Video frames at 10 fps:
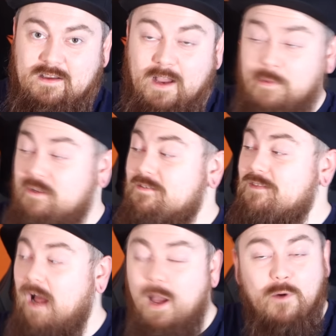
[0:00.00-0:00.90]
I
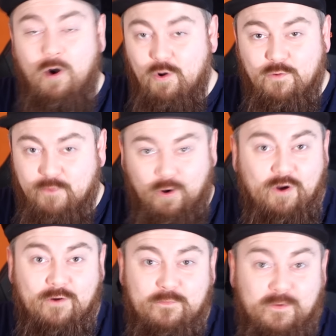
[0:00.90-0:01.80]
mean, I'm all
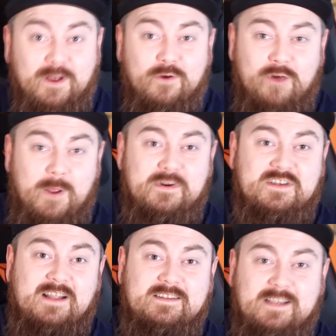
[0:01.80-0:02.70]
for fair
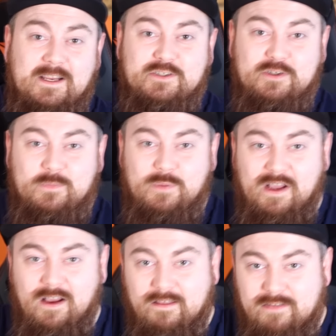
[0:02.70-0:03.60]
representation,
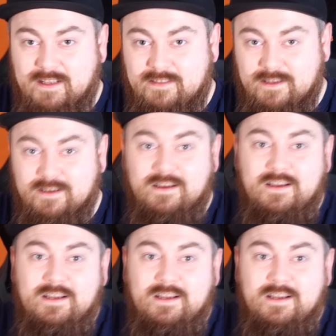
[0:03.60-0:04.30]
but I think the